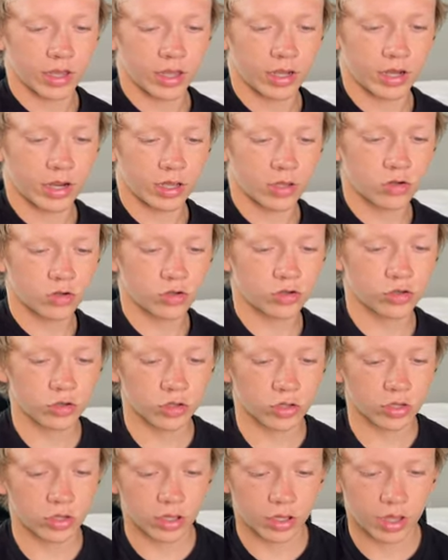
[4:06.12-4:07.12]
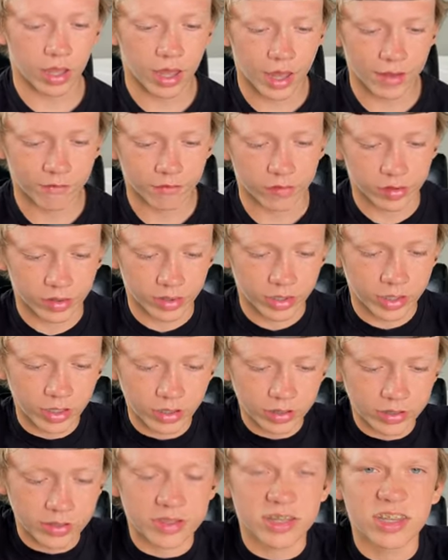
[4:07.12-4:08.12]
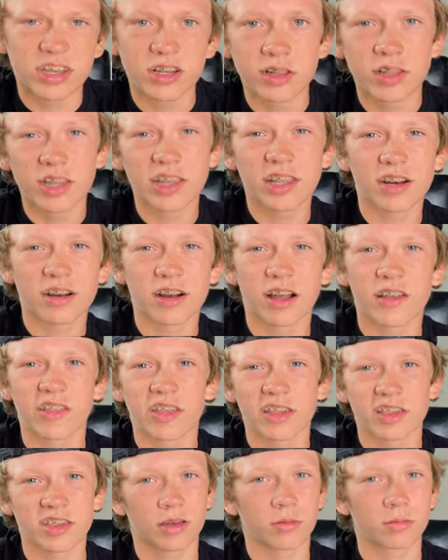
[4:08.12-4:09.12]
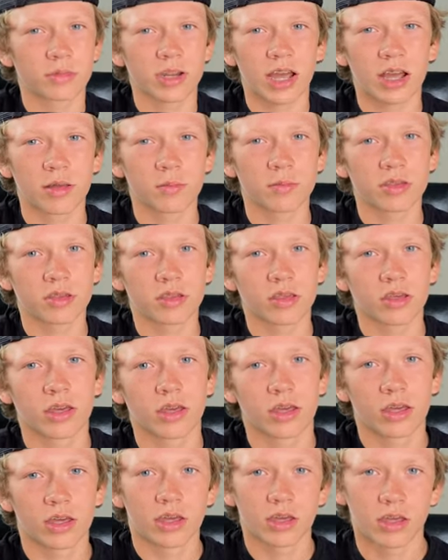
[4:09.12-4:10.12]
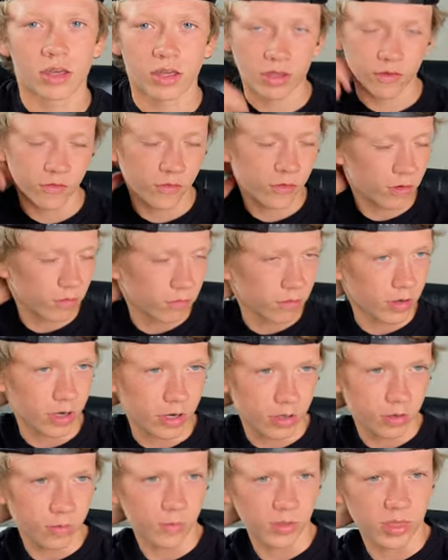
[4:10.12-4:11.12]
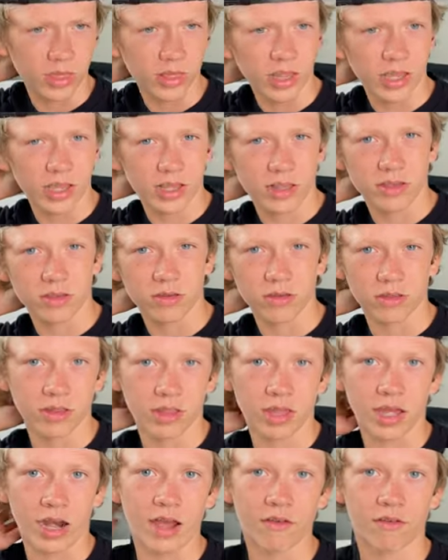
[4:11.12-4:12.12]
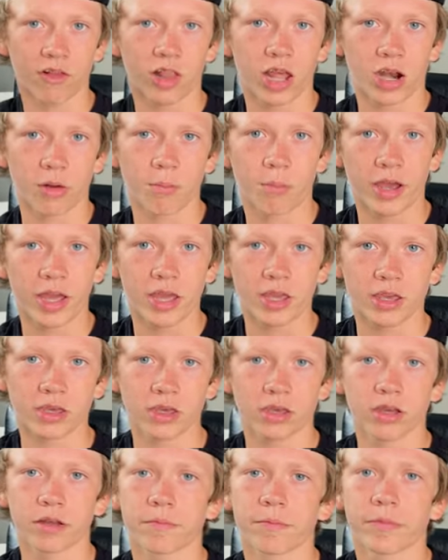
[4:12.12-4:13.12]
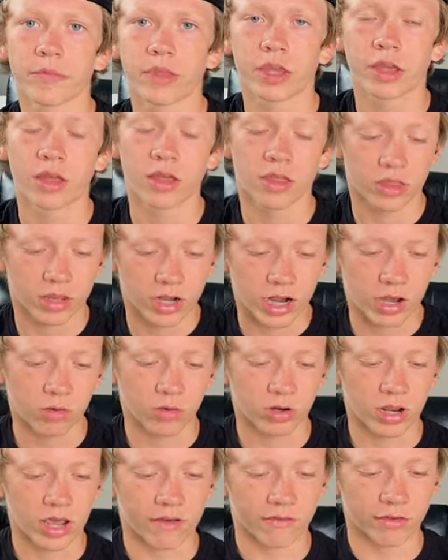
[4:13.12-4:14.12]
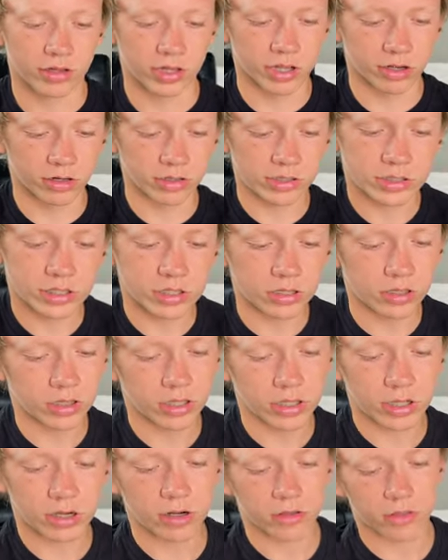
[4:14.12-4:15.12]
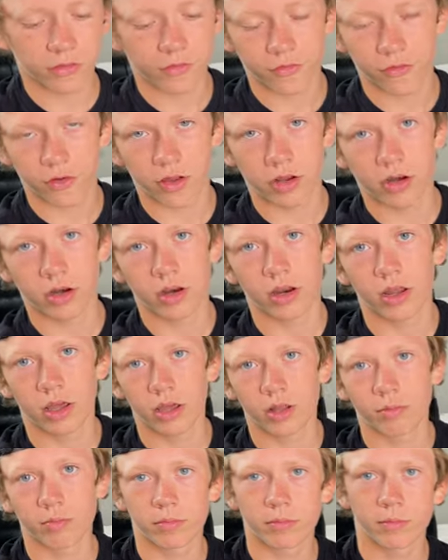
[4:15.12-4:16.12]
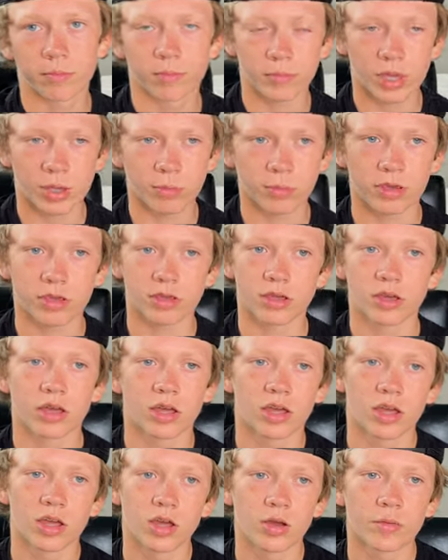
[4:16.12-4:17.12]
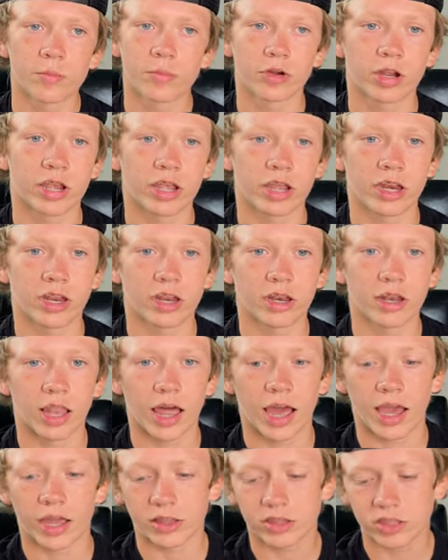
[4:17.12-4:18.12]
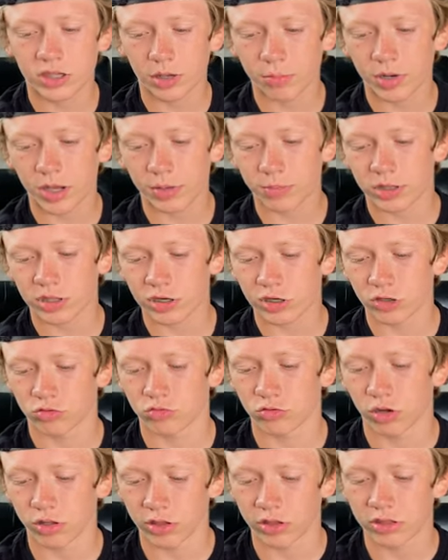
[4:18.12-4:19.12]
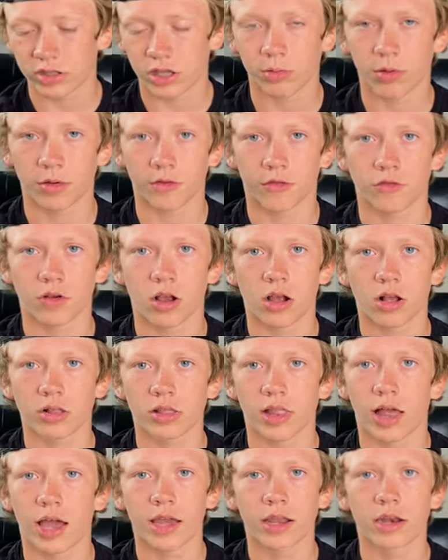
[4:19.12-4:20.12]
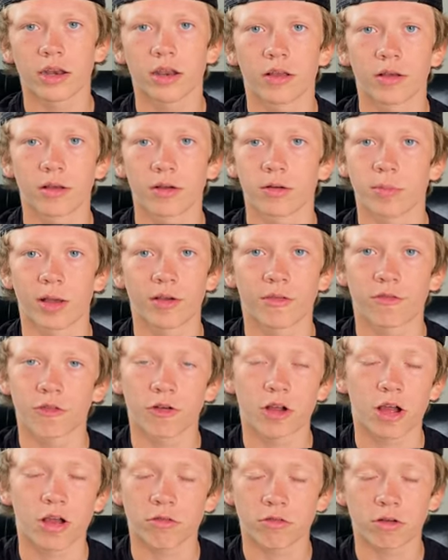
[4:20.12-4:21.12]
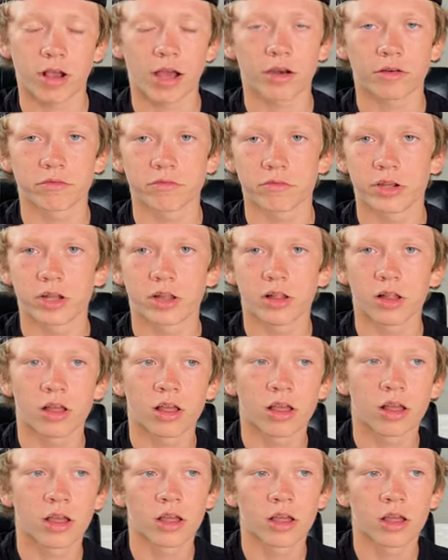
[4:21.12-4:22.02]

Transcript: I usually have a little steel leader on this sometimes. If you're running with lakes that have a lot of pike, then I would have a little steel leader on the front and maybe braided line. Sometimes I just run this on my frog line or my frog rod and reel.